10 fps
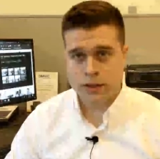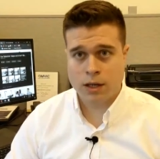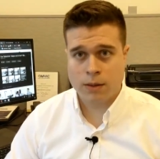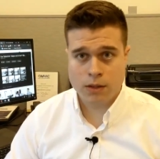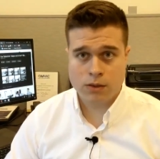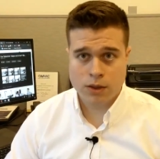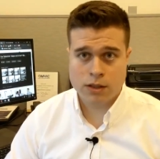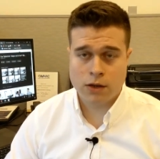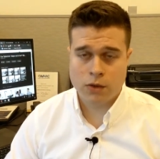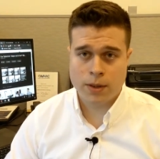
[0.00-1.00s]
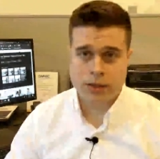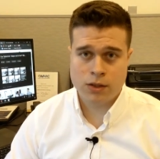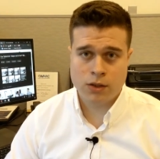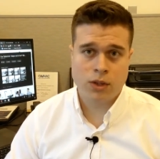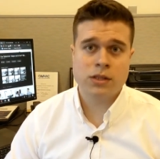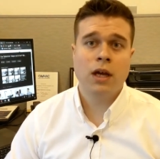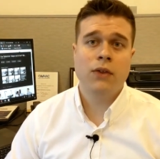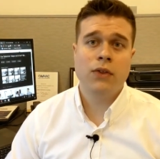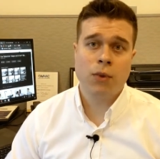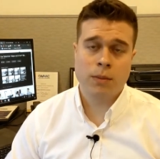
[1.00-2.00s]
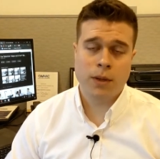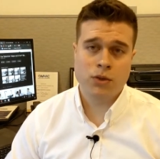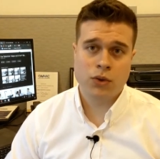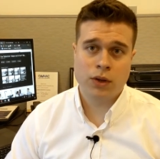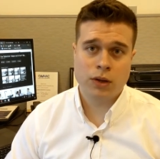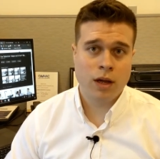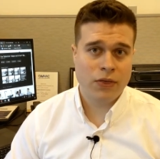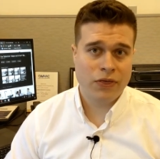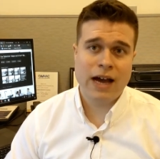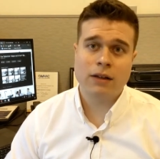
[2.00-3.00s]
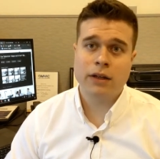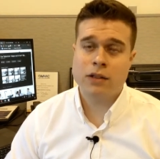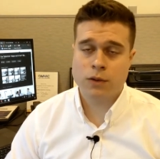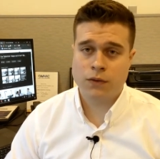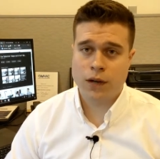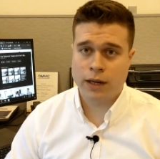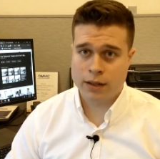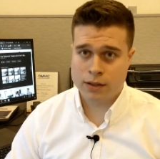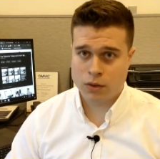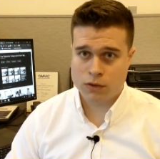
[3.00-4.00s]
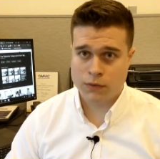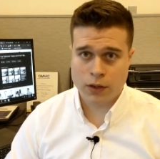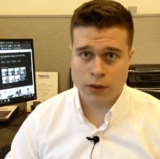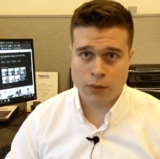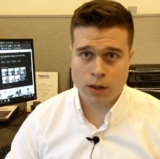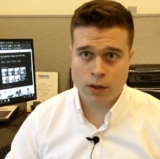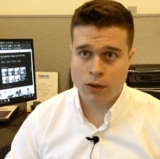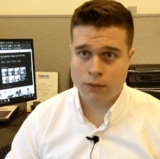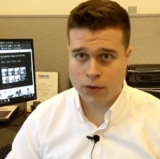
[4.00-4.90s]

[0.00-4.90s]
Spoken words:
lot of times dealer does have your best interest. They want to make sure that that lease or finance goes very well.